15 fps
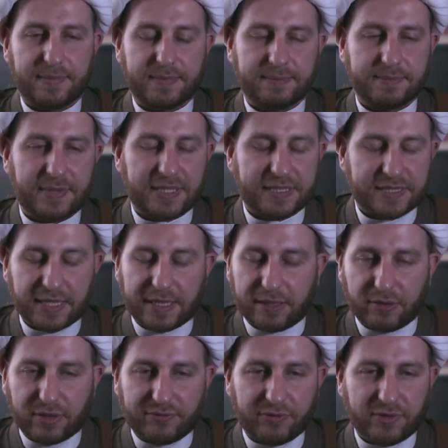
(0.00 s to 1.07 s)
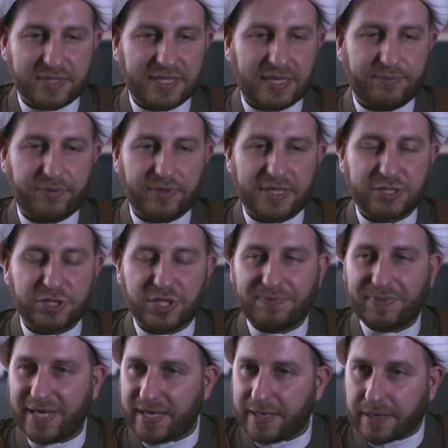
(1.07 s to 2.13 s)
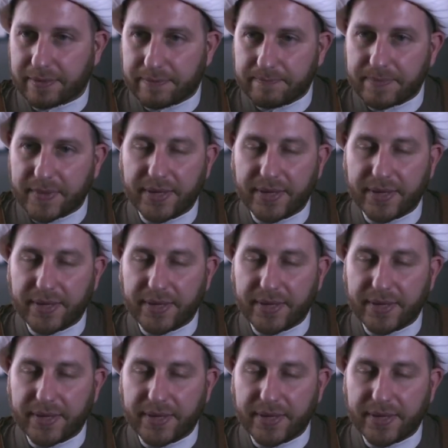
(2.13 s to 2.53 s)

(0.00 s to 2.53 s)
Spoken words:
Let's take a look, for example, at Japan.